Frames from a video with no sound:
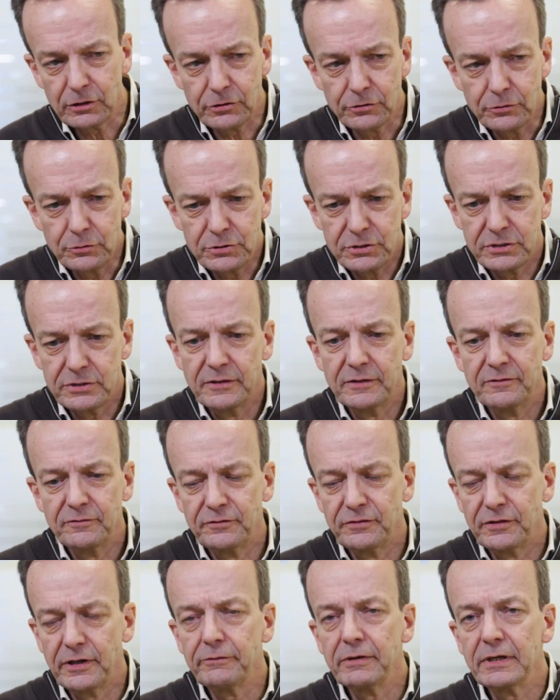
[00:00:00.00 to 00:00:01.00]
cruise
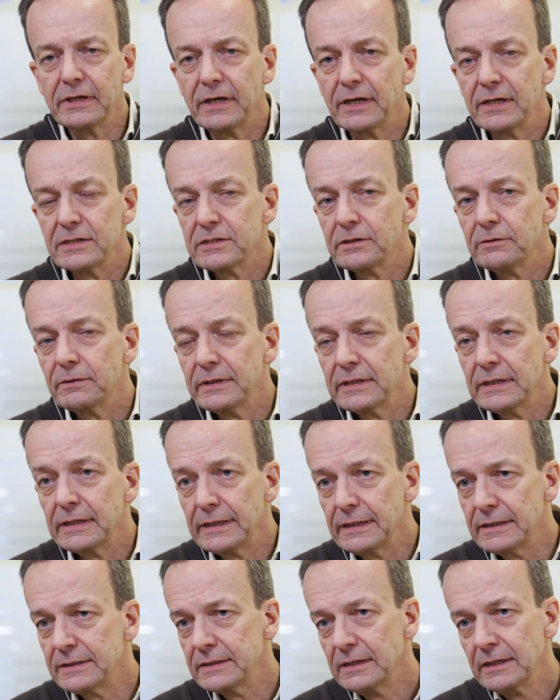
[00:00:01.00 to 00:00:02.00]
ferry guys are in the
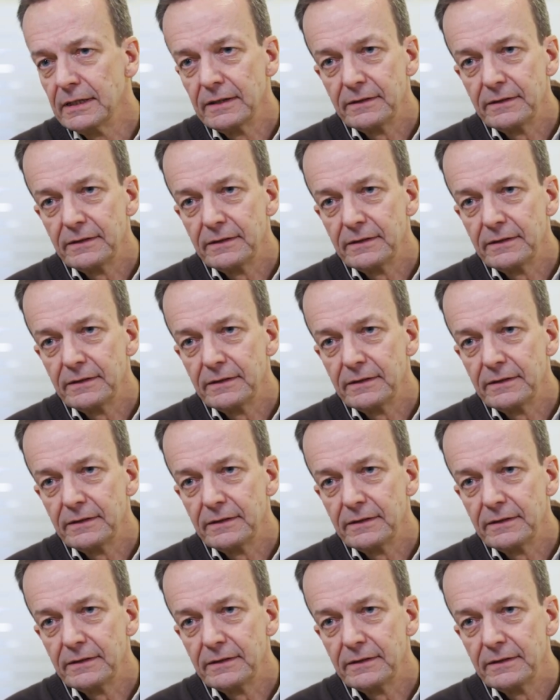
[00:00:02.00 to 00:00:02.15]
lead.